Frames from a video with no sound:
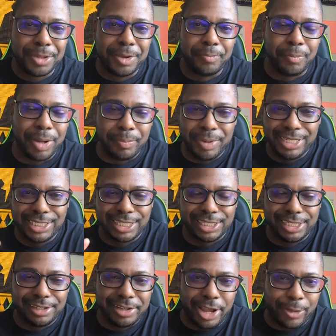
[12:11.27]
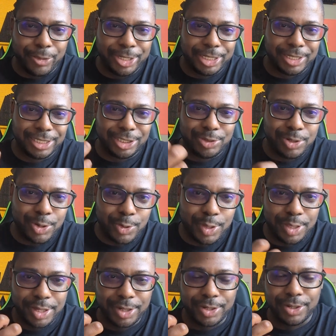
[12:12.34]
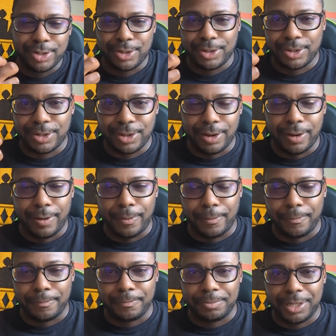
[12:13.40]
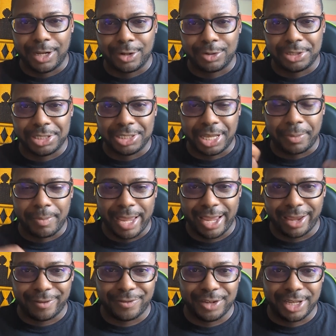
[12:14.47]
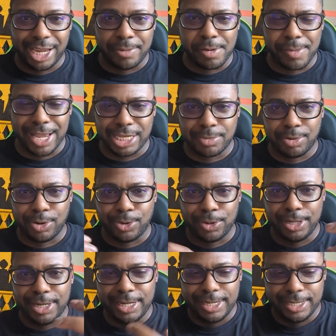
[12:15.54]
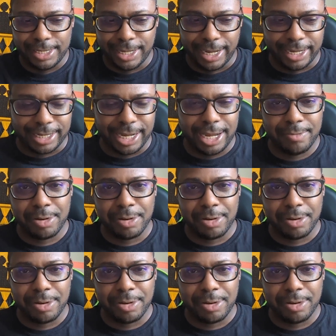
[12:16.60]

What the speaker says: But basically, I wanted to let you know that there not only is like math in the game of basketball in that game,